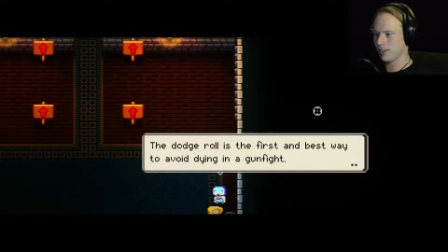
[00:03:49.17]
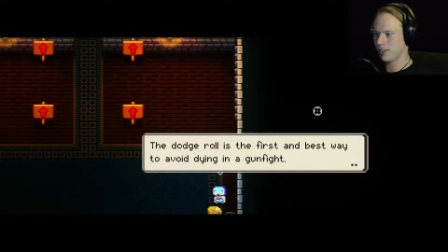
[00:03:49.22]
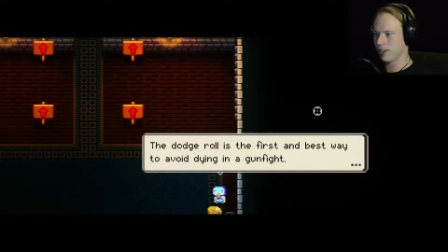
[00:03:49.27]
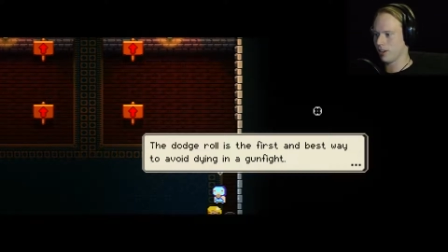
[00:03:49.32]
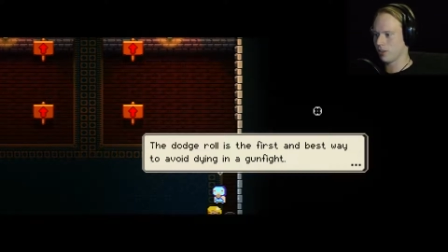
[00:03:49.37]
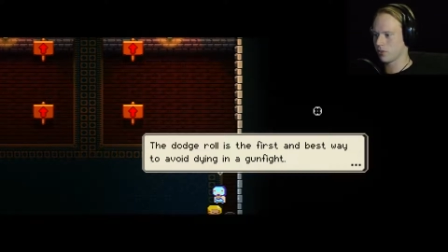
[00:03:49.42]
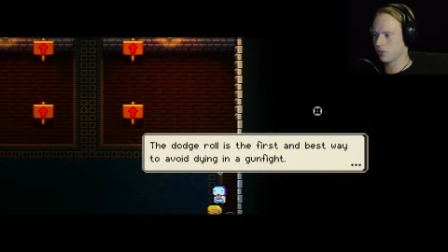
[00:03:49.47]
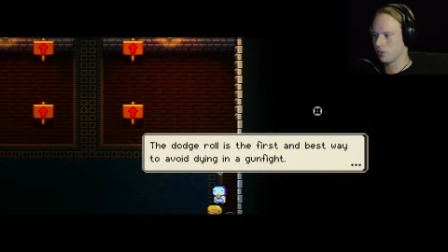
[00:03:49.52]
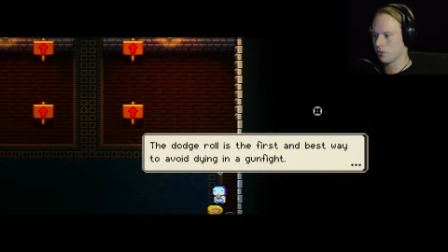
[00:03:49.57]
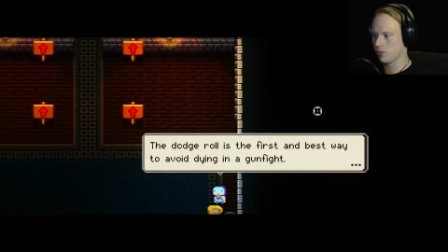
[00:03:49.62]

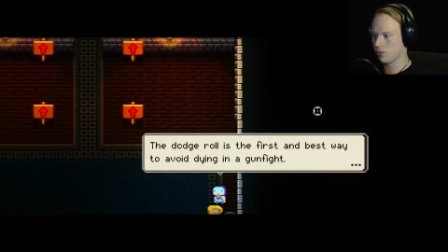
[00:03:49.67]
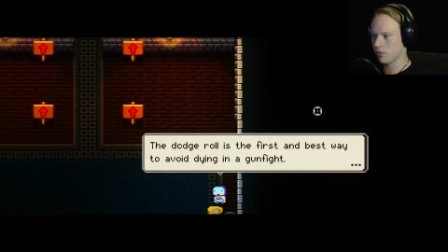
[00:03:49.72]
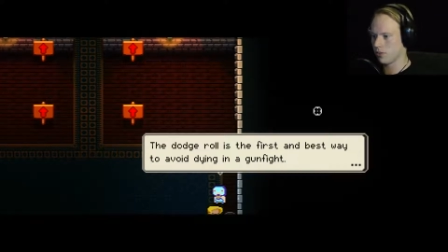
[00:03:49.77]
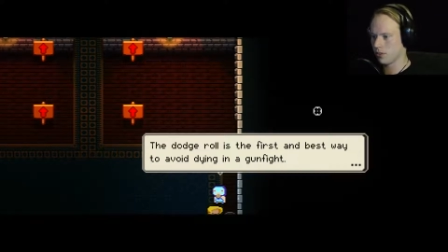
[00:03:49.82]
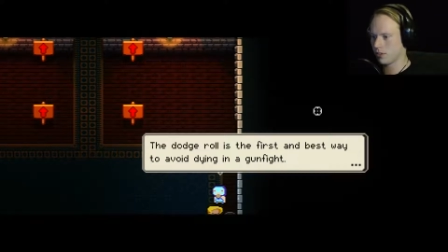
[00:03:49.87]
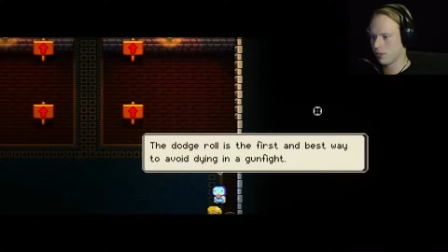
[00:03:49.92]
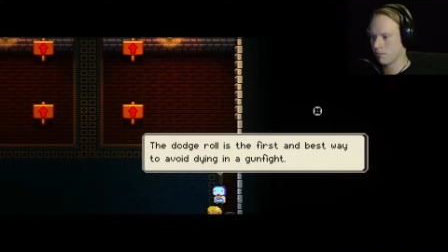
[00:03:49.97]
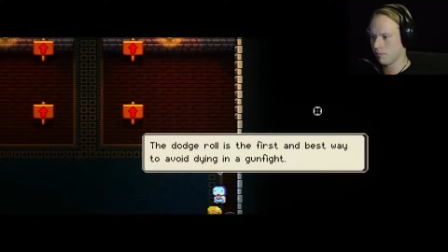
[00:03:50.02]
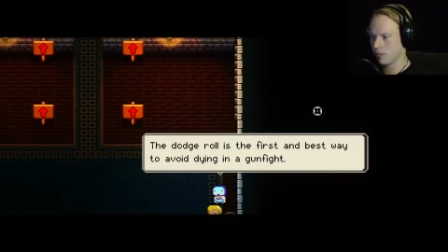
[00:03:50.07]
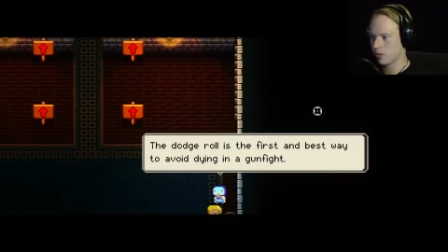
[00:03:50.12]
Dodge roll is the
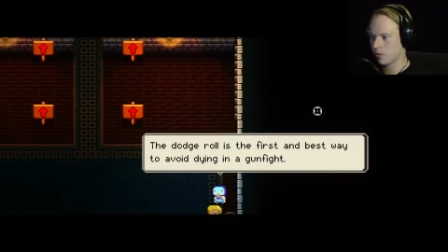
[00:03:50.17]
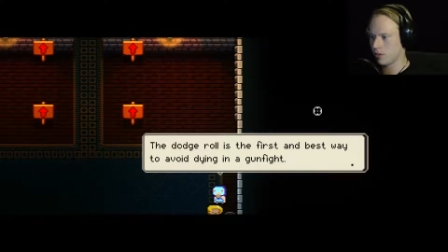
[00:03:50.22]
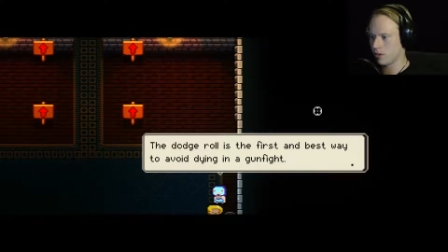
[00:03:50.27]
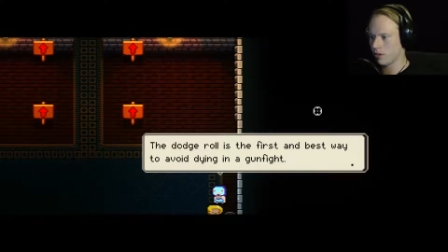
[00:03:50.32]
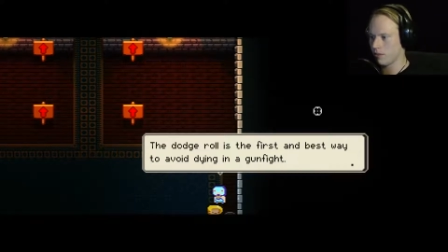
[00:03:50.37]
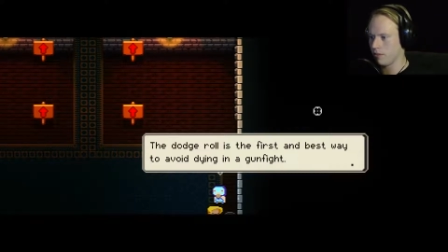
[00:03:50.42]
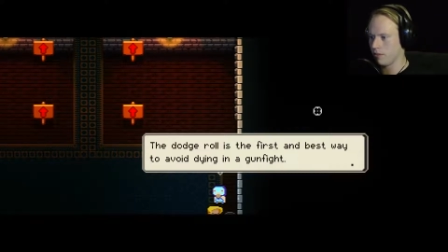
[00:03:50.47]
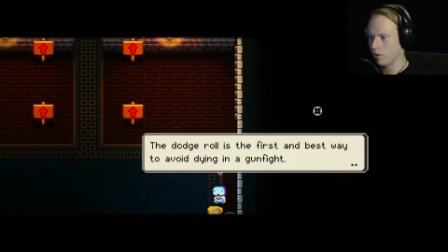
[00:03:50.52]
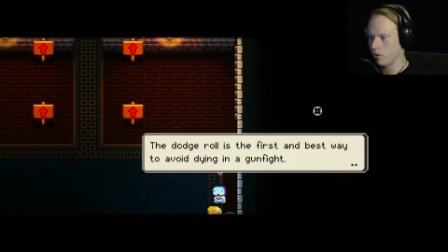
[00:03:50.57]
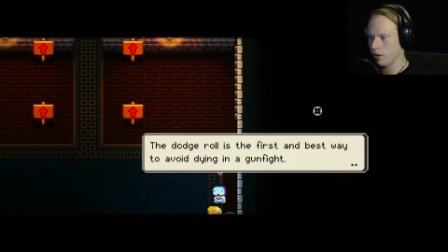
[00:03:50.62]
first and best way to
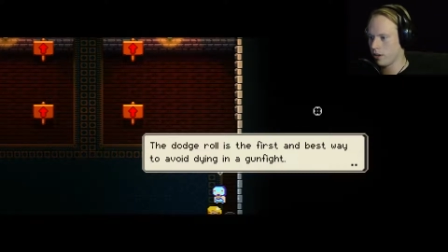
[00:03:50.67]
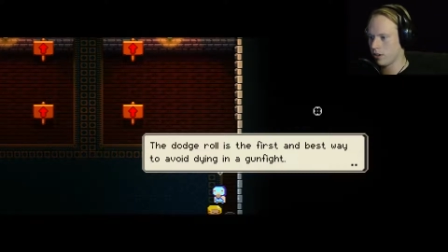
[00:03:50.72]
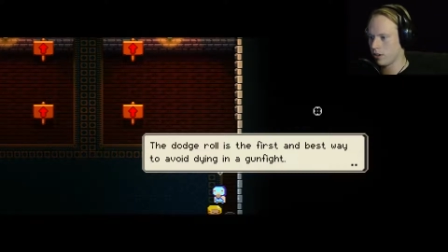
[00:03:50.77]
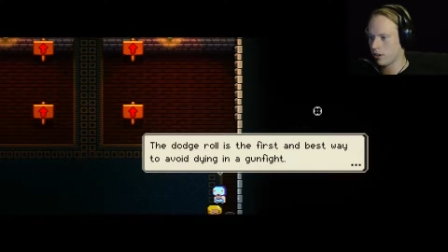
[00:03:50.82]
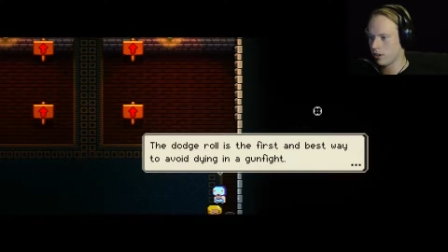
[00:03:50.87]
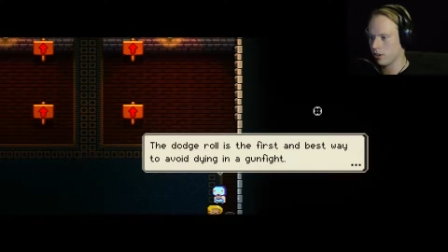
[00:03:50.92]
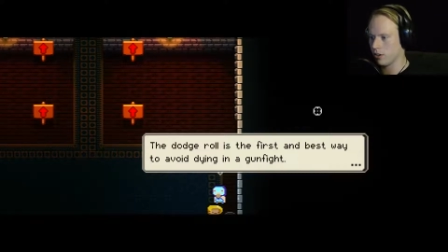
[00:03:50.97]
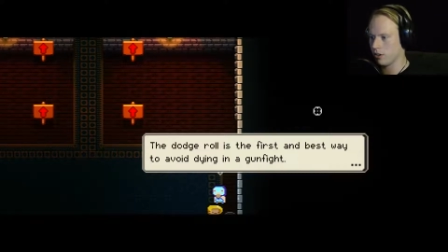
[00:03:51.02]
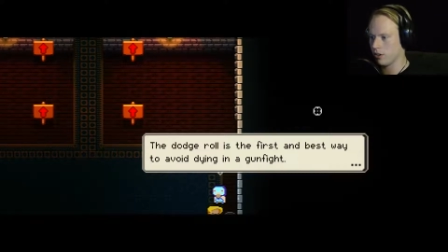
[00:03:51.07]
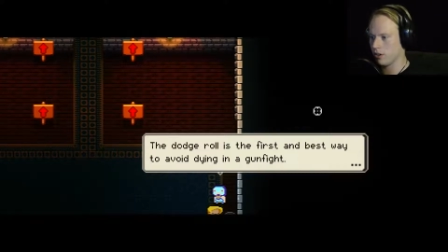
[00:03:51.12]
avoid
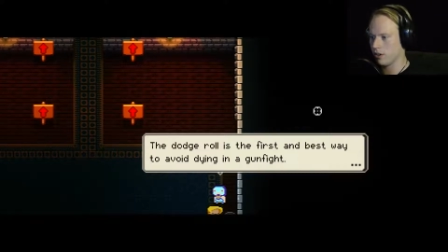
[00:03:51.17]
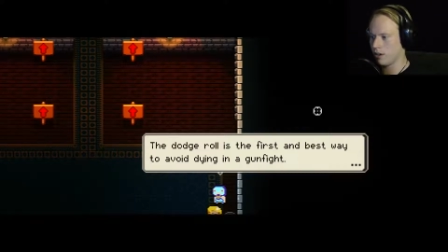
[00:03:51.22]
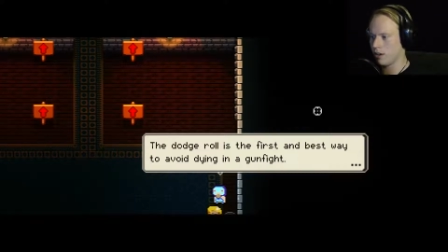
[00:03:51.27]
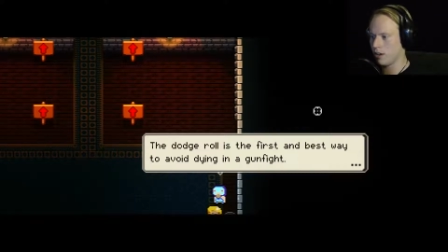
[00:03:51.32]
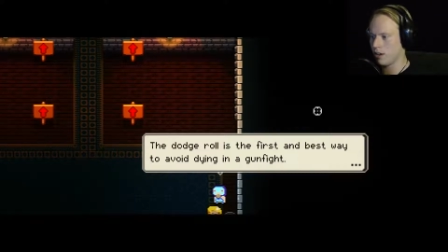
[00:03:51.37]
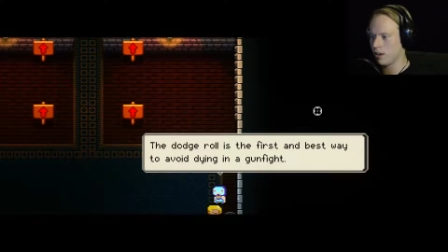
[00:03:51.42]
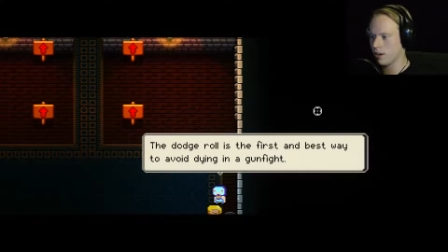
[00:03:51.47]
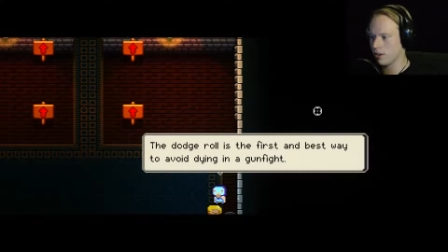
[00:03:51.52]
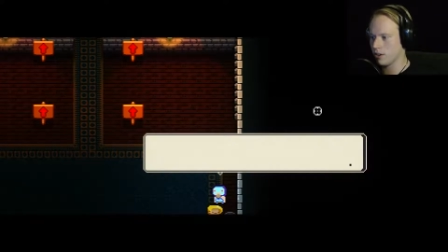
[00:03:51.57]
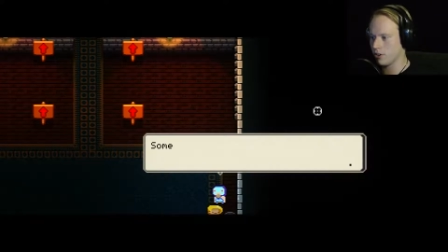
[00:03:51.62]

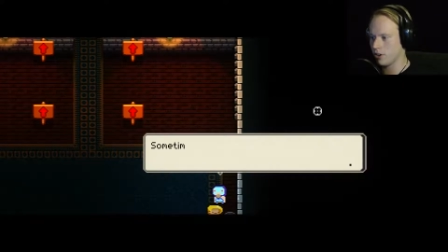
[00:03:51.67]
dying